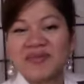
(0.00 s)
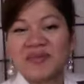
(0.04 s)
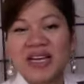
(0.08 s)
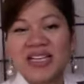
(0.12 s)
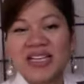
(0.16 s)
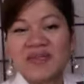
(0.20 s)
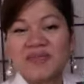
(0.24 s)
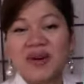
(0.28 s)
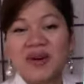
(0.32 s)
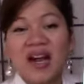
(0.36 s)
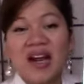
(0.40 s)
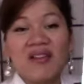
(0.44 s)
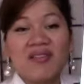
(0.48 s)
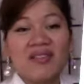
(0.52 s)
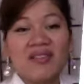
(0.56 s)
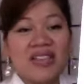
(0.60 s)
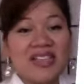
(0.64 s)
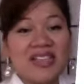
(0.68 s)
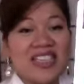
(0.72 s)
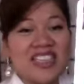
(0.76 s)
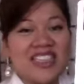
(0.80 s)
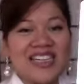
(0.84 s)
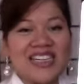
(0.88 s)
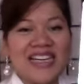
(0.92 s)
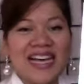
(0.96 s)
it's probably
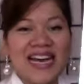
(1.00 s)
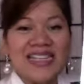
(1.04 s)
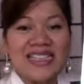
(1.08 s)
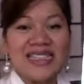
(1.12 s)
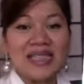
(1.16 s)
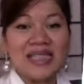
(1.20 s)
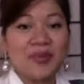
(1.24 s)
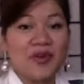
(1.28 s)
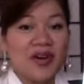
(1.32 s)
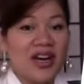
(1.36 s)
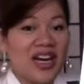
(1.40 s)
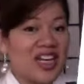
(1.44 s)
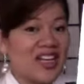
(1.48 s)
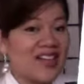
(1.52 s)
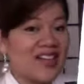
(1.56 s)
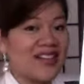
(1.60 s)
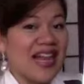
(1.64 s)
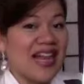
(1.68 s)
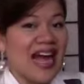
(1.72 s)
really good at separating your